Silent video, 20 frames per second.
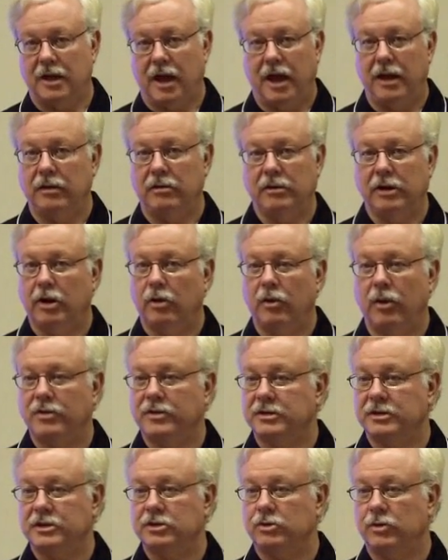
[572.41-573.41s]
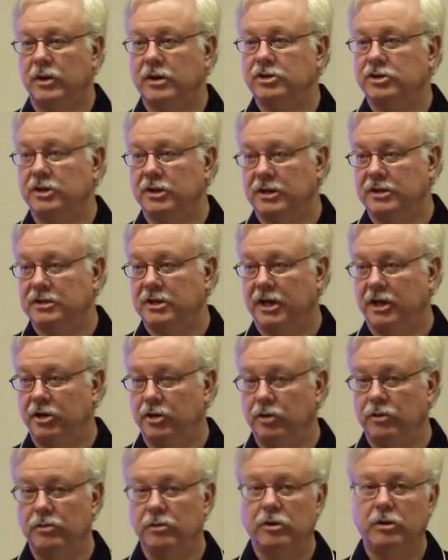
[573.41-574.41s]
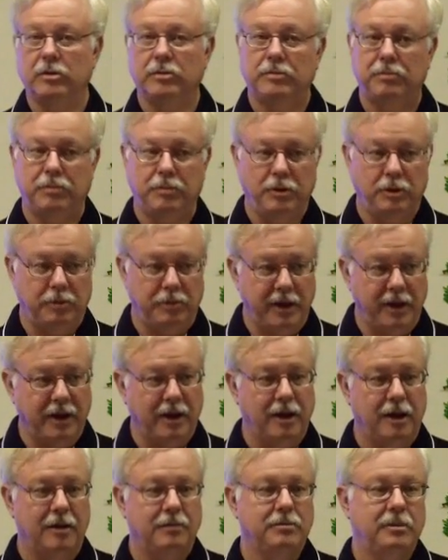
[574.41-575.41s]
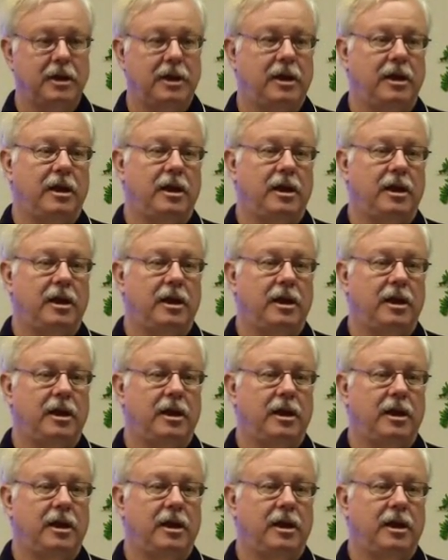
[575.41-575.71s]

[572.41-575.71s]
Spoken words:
I don't care what the situation is in your pickup,